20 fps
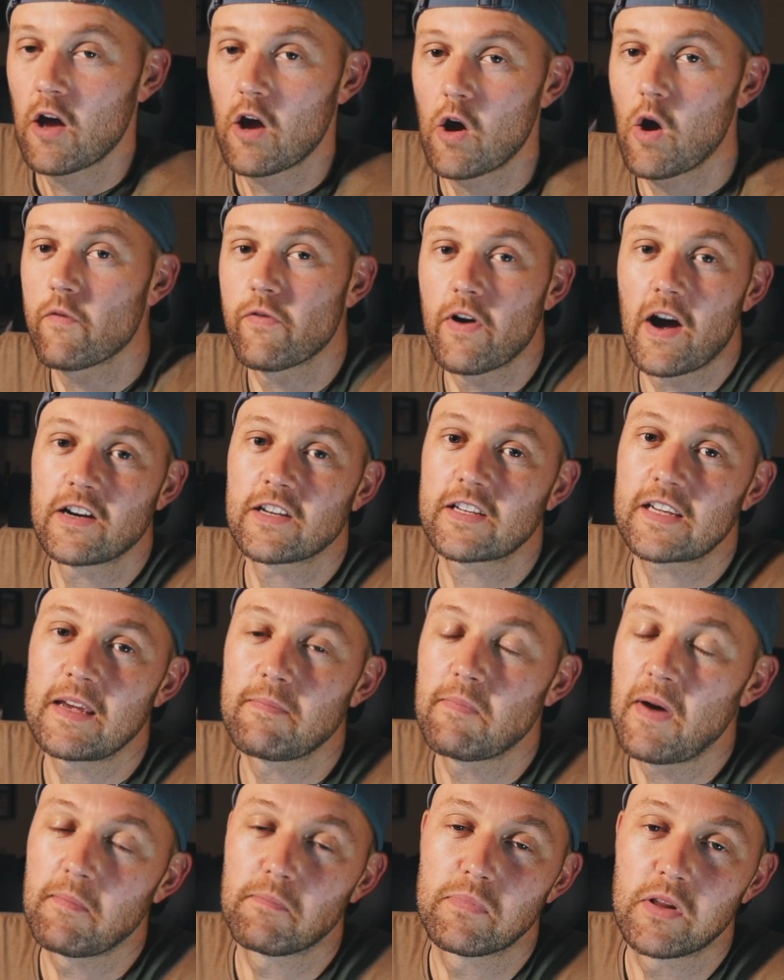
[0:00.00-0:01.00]
However, I just
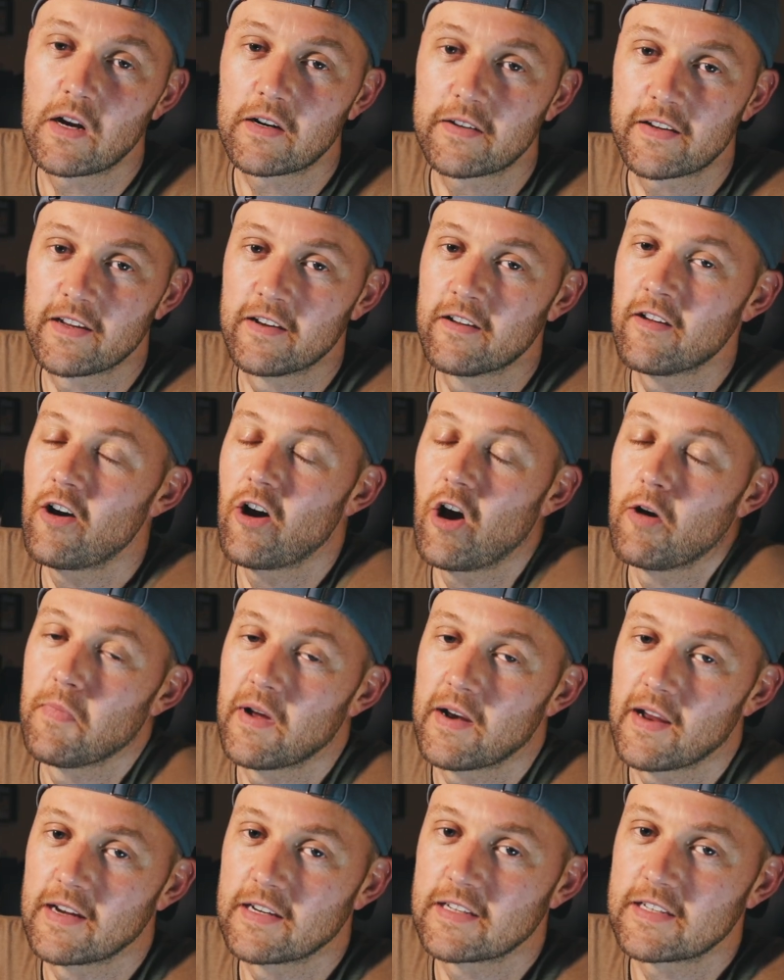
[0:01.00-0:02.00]
keep mine plugged in on my
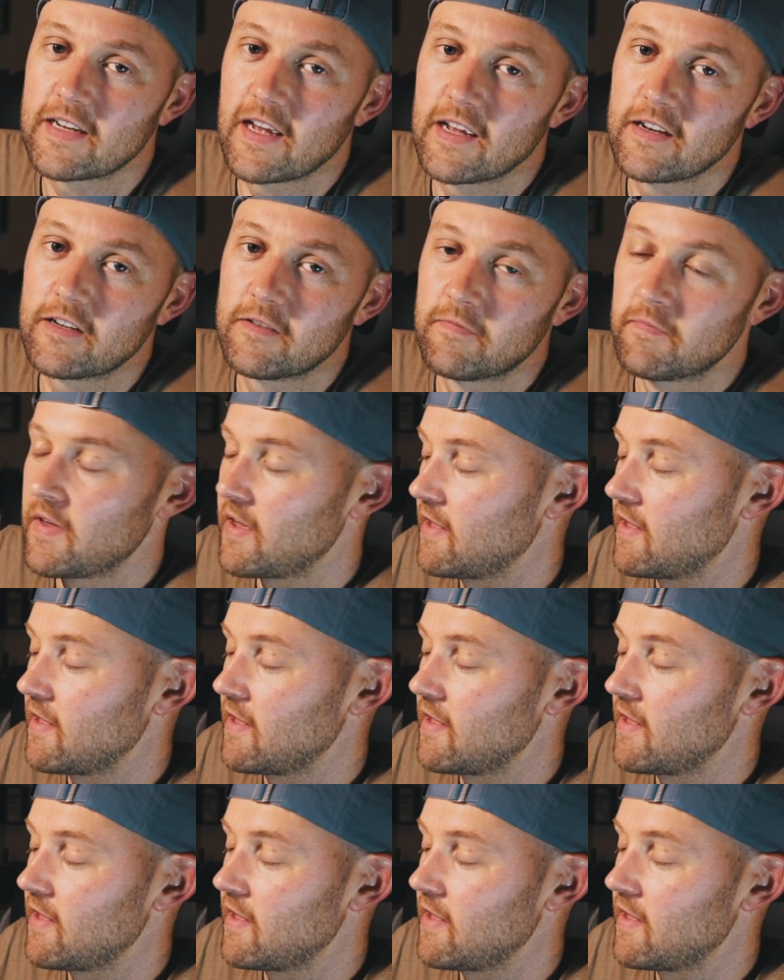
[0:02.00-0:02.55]
nightstand.